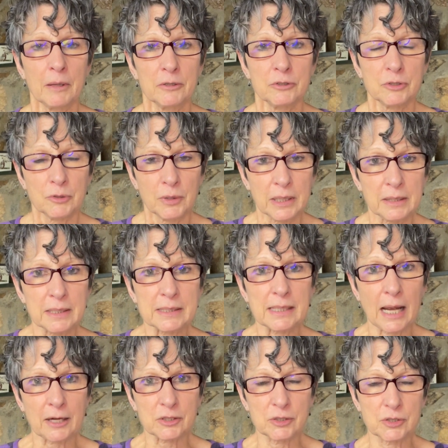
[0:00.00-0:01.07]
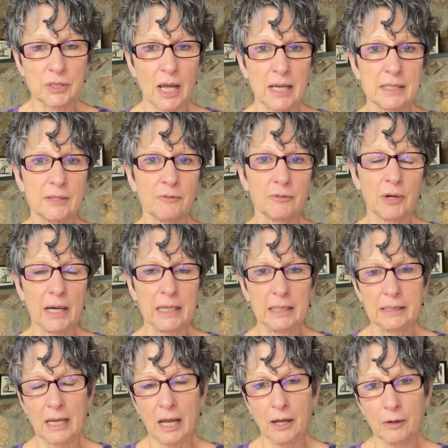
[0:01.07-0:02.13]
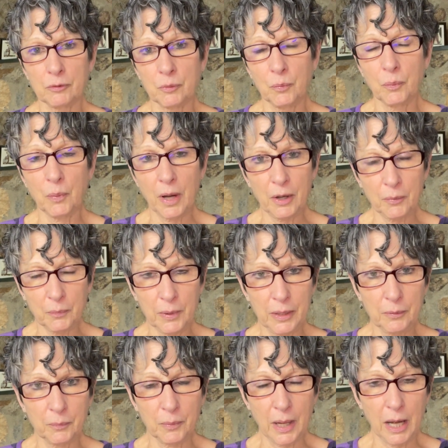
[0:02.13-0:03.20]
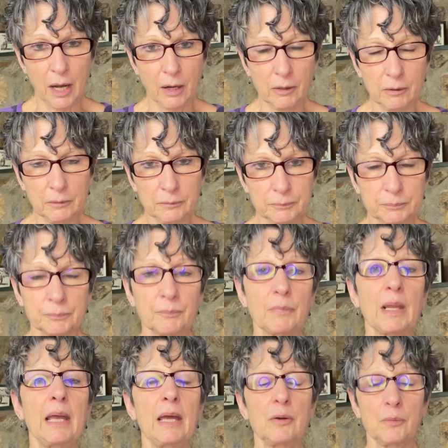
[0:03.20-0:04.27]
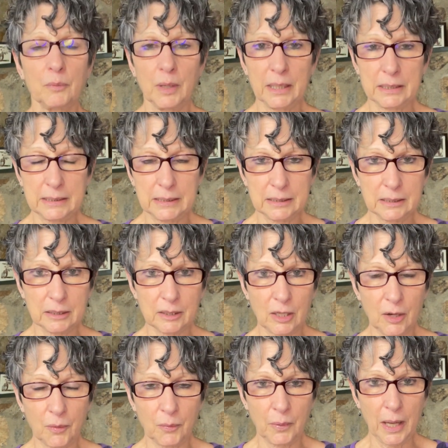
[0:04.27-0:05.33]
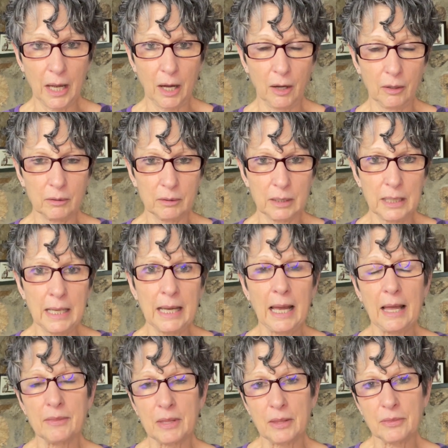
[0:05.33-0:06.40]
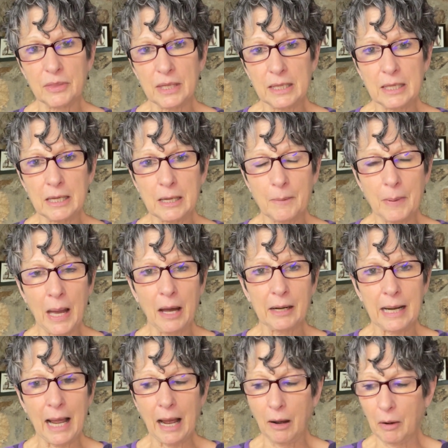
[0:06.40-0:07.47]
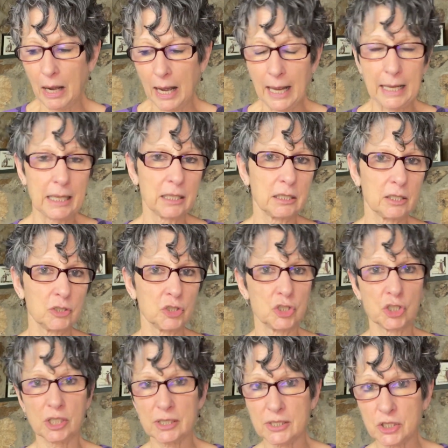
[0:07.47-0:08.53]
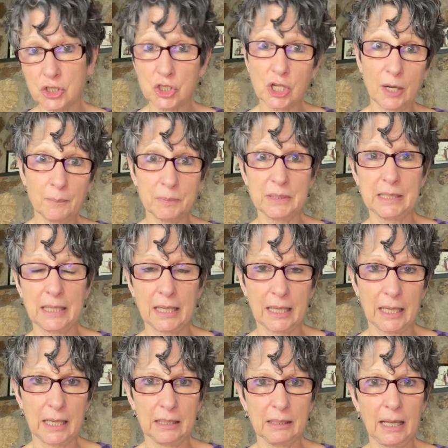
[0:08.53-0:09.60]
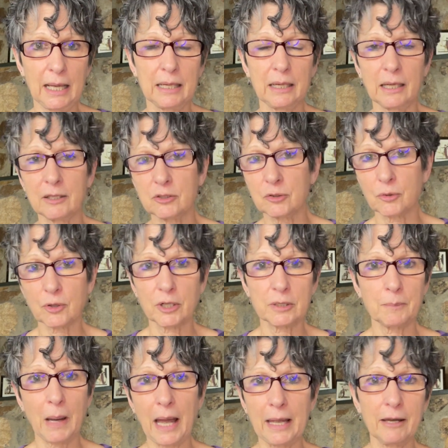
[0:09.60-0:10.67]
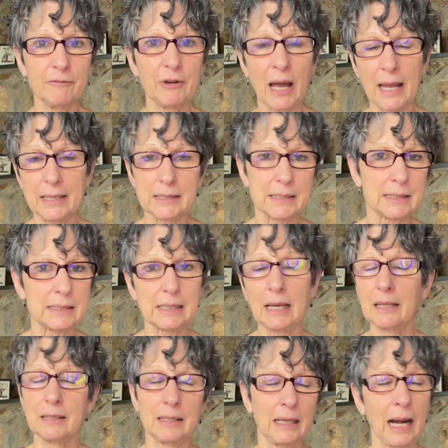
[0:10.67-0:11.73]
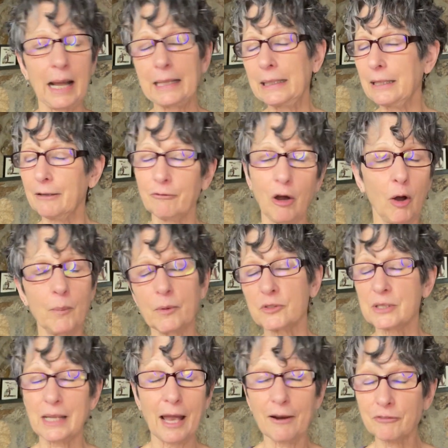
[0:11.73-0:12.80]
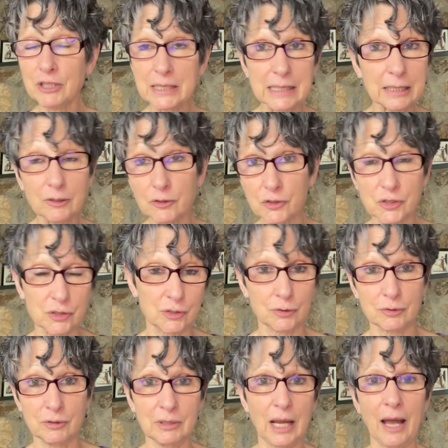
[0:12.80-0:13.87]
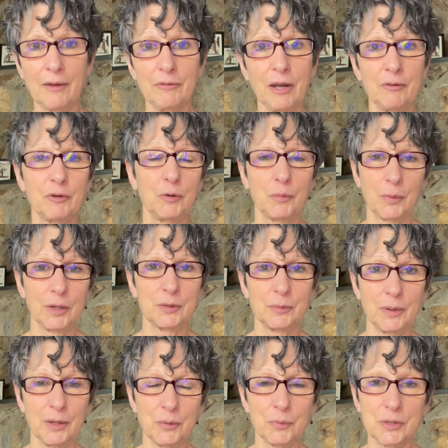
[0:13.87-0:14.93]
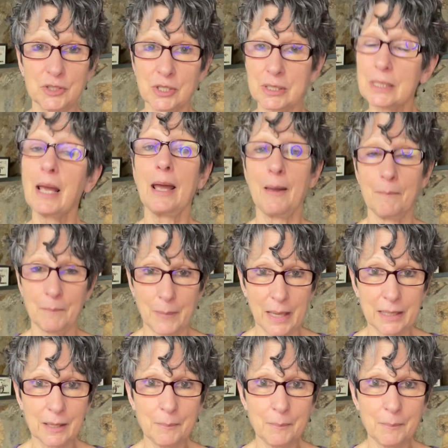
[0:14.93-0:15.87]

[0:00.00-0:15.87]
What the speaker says: Doing this exercise of writing down what went well and what didn't go well, and then thinking about how I had just jumped in and ignored my advice that I give almost every single student I've ever worked with, which is make a